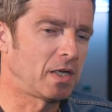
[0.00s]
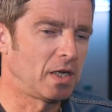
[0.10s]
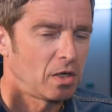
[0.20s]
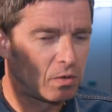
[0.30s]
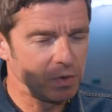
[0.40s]

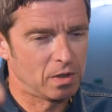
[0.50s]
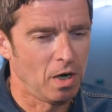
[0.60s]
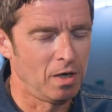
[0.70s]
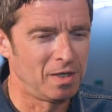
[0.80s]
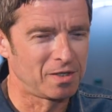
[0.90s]
Kind of, we
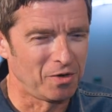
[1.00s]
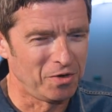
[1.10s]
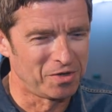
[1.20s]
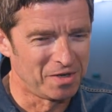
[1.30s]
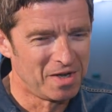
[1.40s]
got into
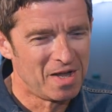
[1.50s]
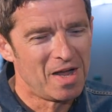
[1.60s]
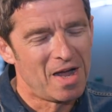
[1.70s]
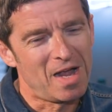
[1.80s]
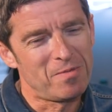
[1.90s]
London, and
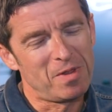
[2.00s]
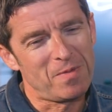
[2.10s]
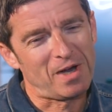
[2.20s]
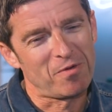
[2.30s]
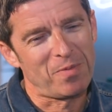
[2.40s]
I'm in the
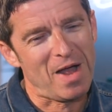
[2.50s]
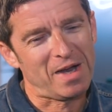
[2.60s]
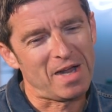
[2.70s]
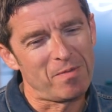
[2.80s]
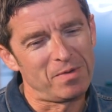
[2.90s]
back of a
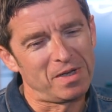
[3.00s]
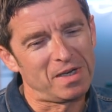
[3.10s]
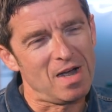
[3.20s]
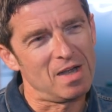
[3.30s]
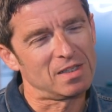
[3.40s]
black cab, and the
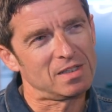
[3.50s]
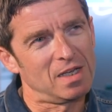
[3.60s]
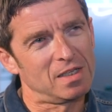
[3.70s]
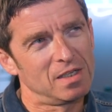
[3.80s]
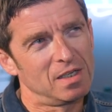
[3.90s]
guy
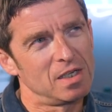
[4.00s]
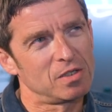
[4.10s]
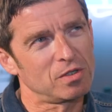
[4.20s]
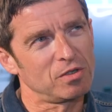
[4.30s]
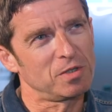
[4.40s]
said,
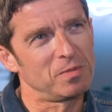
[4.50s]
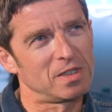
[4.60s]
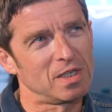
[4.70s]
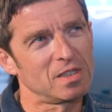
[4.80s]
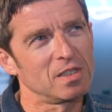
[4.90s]
he just looks at me,
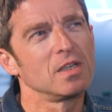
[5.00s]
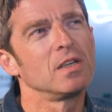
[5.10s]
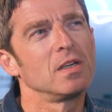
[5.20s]
and he says,